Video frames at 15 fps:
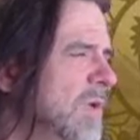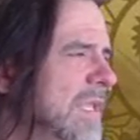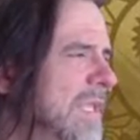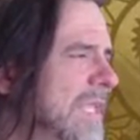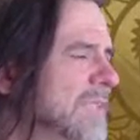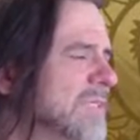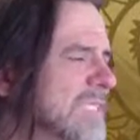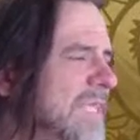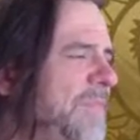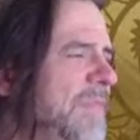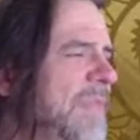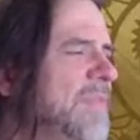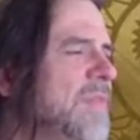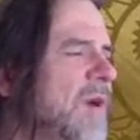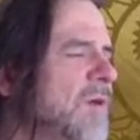interesting
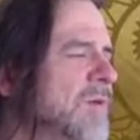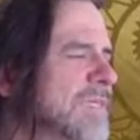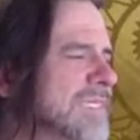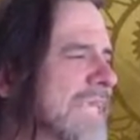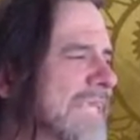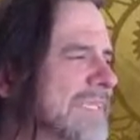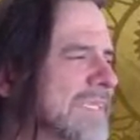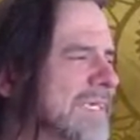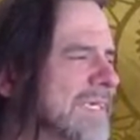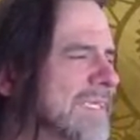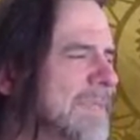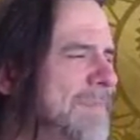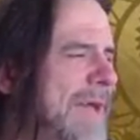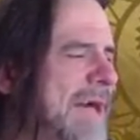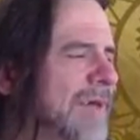thing though is that
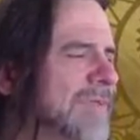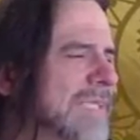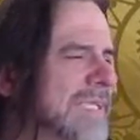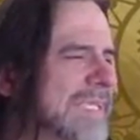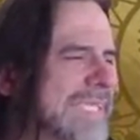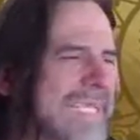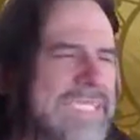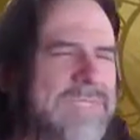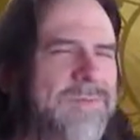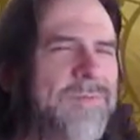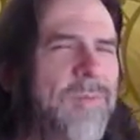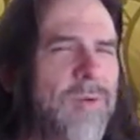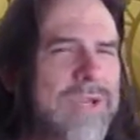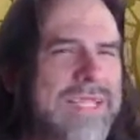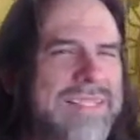the paladin gets
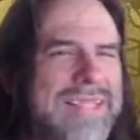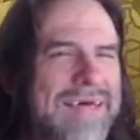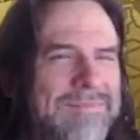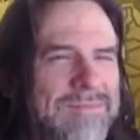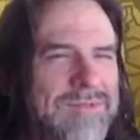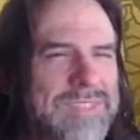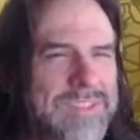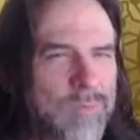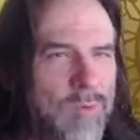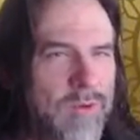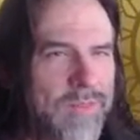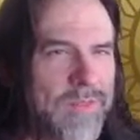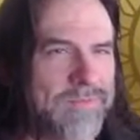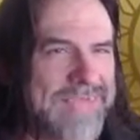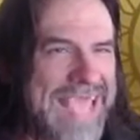40 levels
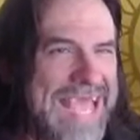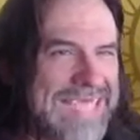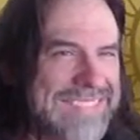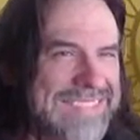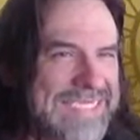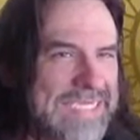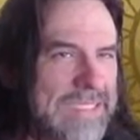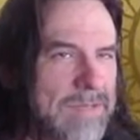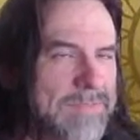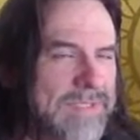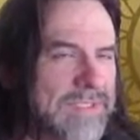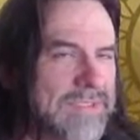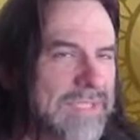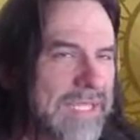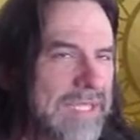worth of casting
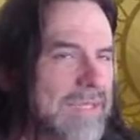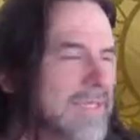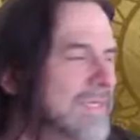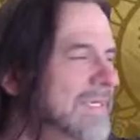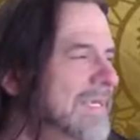ability,